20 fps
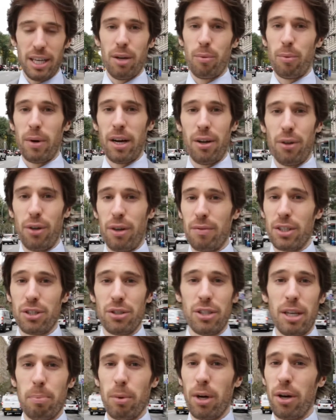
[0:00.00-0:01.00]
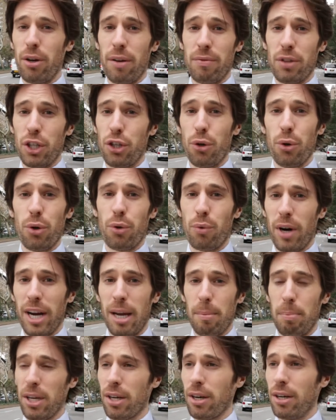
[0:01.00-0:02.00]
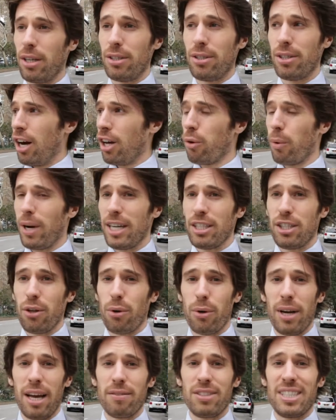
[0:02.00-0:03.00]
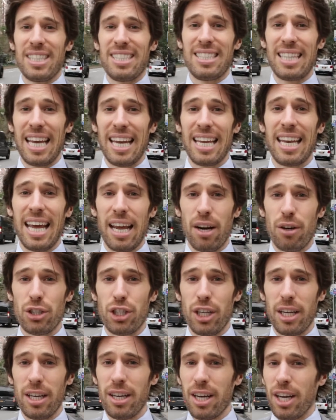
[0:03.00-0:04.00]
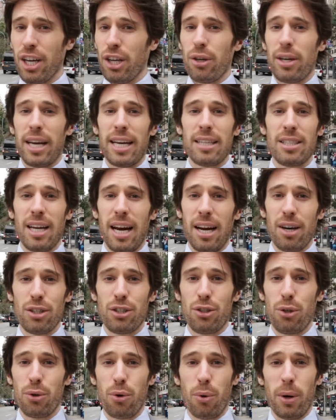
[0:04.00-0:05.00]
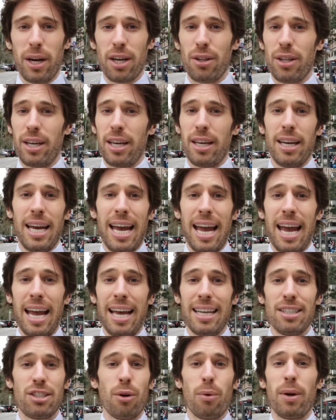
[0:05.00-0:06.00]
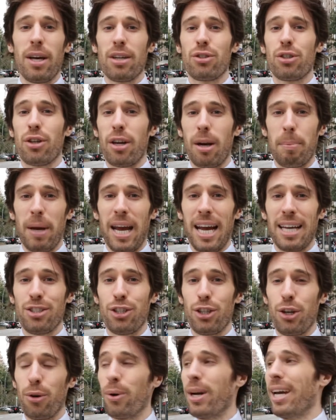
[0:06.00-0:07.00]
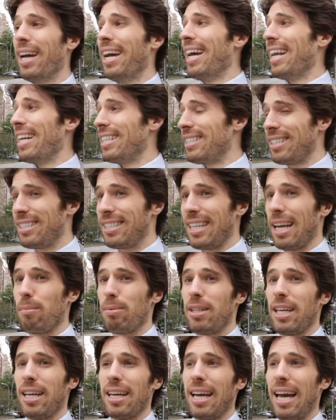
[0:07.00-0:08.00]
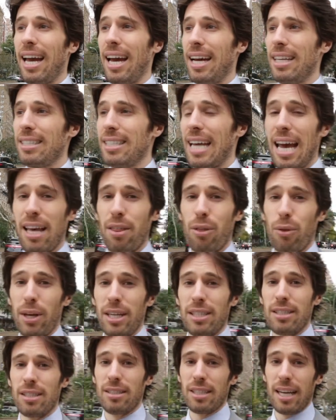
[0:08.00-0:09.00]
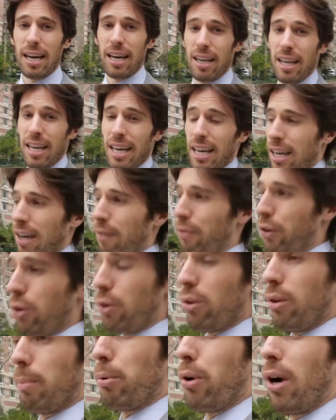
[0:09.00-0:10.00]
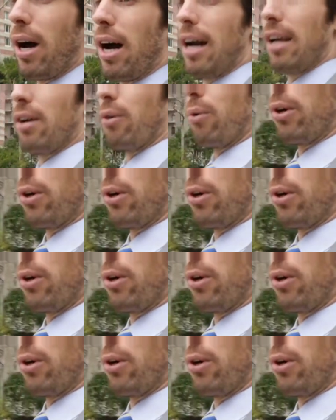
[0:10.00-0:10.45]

eat well, you have to sleep well, you have to do it right because otherwise you don't have sustained energy, you get tired too quickly, and someone else is going to pass you. And it's the same thing as athletes, is that if you're a LeBron